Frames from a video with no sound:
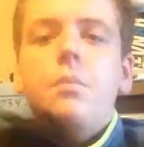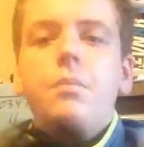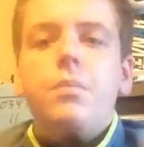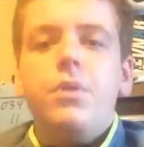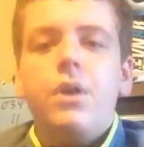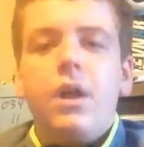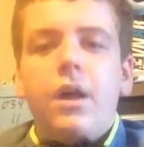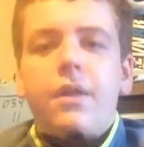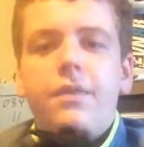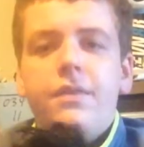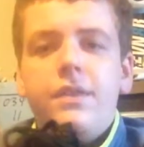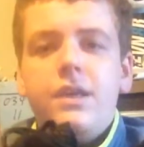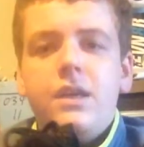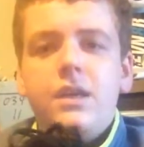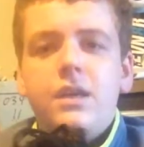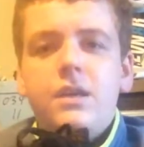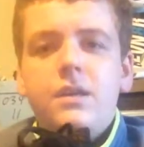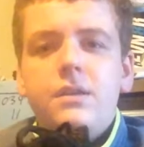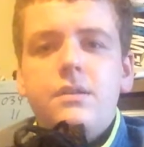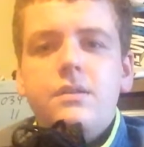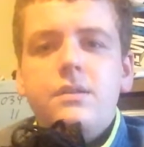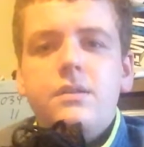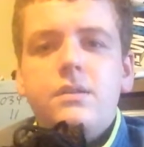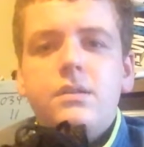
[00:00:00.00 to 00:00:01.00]
But on
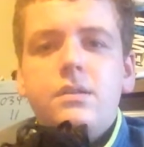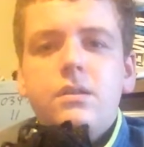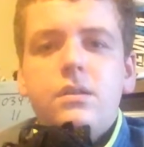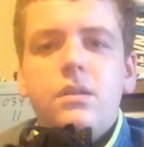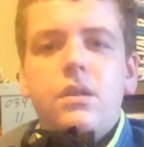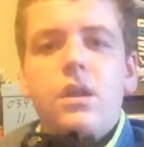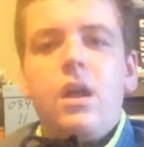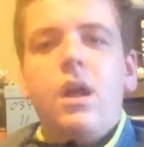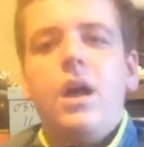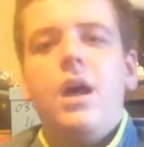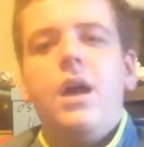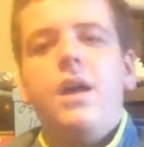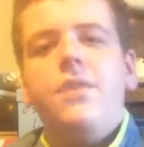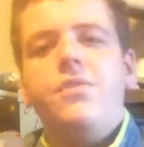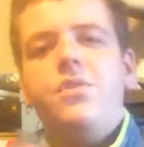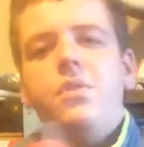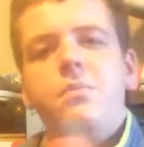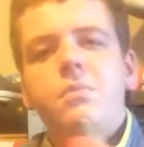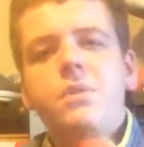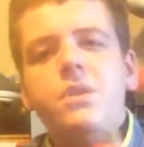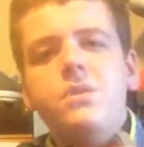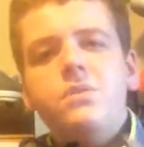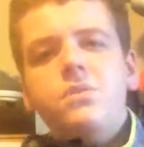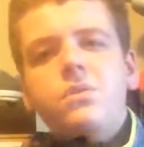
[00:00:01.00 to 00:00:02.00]
these, the
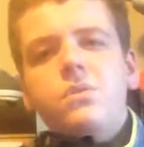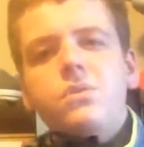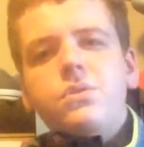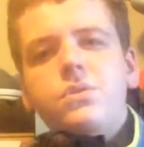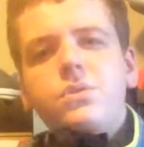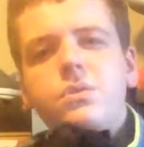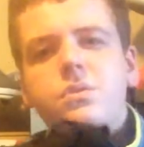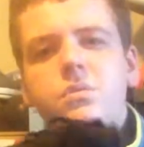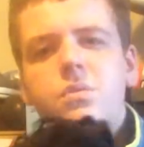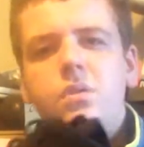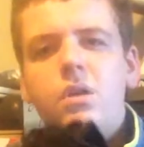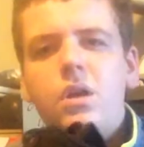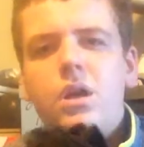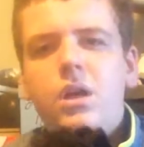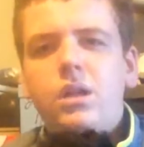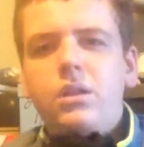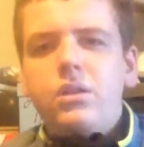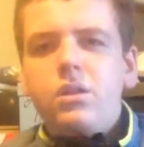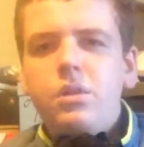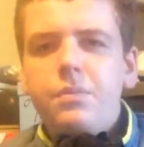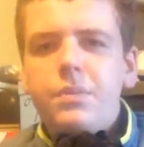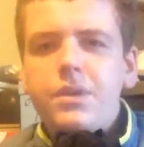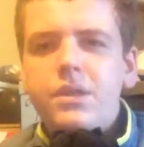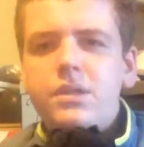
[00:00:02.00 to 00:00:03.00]
midsole's a
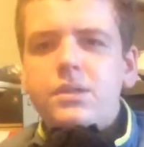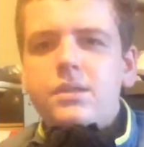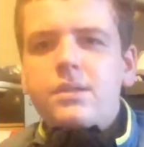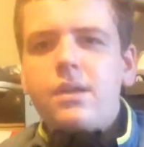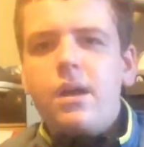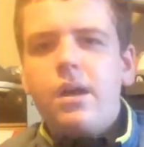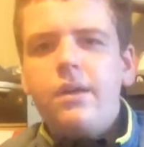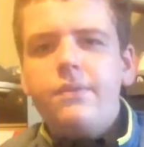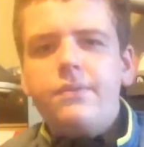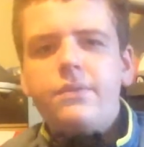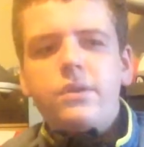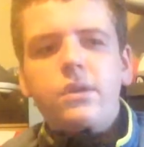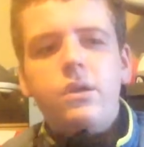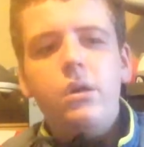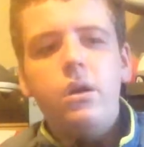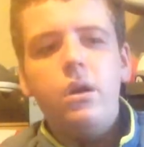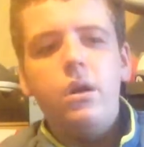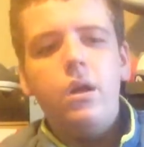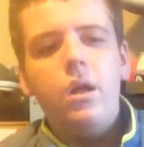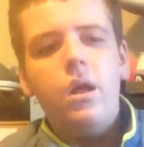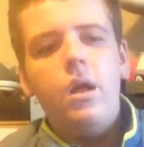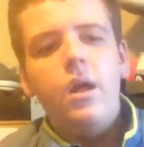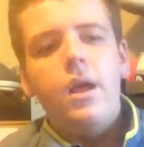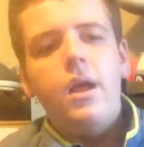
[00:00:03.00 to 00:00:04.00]
little bit softer,
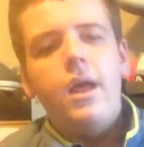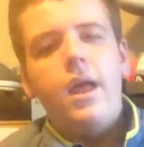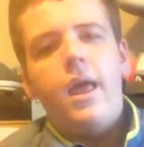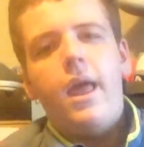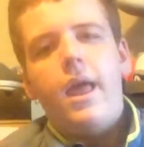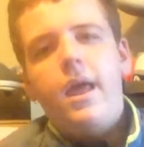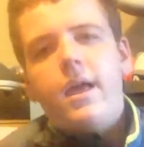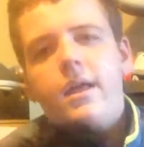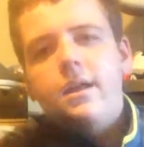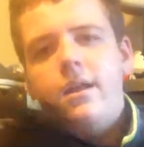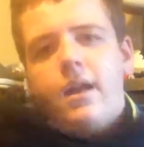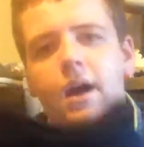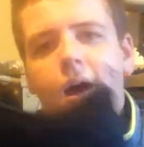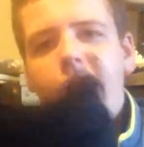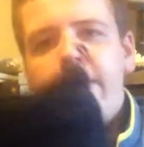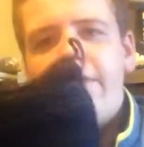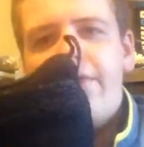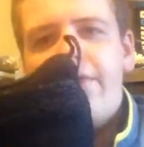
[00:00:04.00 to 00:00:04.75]
and I